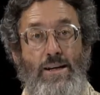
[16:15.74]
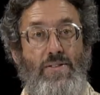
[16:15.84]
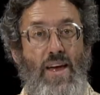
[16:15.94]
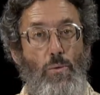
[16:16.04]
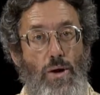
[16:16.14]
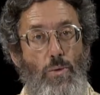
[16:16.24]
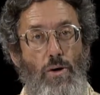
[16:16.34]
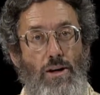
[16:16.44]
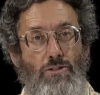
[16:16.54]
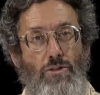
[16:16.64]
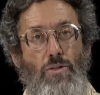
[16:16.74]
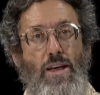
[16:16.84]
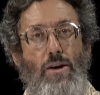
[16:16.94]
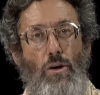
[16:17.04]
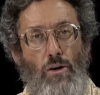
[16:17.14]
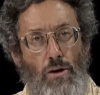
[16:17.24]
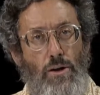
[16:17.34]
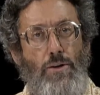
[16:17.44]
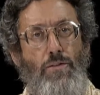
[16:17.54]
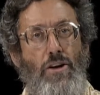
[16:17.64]
They rewrote it so that
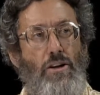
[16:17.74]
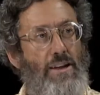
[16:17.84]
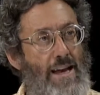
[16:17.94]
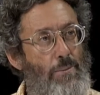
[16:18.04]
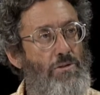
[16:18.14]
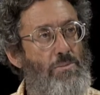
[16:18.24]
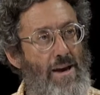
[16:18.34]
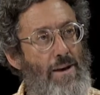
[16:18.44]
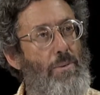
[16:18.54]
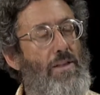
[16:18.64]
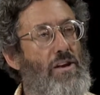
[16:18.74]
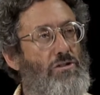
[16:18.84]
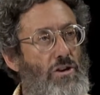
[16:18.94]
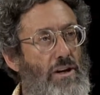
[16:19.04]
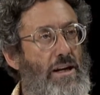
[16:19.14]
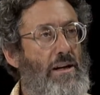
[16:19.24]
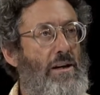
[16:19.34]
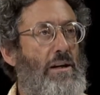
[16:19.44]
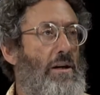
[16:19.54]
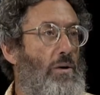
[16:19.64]
all of the claims made by the attorney
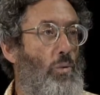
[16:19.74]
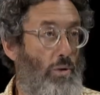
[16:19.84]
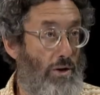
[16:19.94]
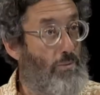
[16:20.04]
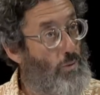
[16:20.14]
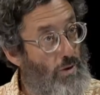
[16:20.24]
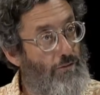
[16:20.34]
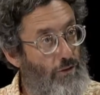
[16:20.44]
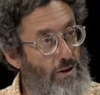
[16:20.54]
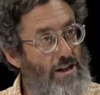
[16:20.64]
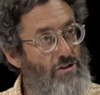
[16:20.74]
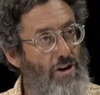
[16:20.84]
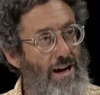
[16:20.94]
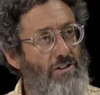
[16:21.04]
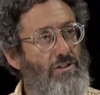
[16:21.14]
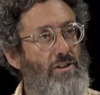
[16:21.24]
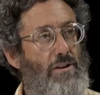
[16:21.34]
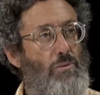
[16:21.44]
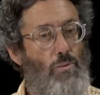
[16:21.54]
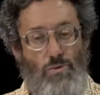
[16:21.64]
were, were fully addressed
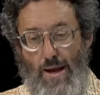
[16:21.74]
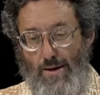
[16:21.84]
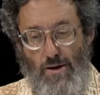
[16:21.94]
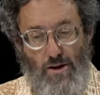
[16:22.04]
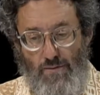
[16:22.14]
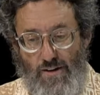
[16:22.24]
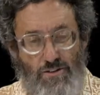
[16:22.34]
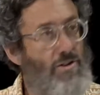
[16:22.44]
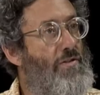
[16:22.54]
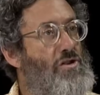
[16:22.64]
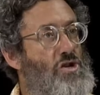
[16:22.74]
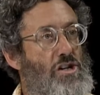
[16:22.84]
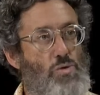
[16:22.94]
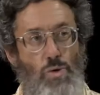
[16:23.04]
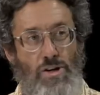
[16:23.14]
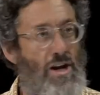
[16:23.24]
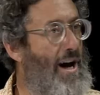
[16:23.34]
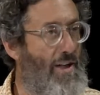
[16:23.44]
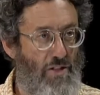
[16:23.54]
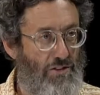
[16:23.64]
and convinced that the judge would
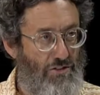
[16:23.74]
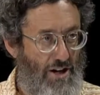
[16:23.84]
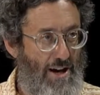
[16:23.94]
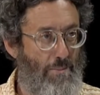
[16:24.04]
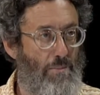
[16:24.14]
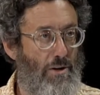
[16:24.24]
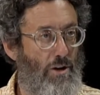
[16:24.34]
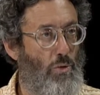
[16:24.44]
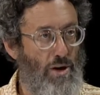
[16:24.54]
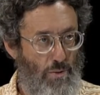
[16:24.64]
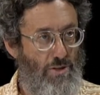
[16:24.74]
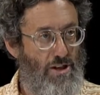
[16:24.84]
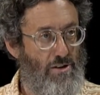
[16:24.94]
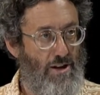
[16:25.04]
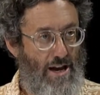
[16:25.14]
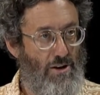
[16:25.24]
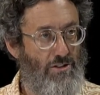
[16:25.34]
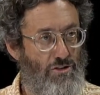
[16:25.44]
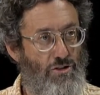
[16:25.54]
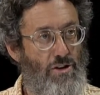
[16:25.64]
not this time agree with the county's
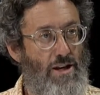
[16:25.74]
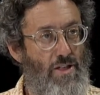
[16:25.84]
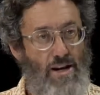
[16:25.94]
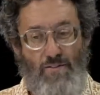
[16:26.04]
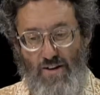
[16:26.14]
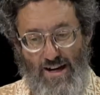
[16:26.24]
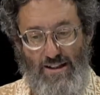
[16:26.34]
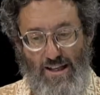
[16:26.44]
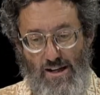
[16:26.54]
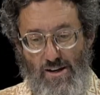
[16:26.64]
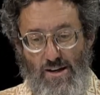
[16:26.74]
attorney that it violated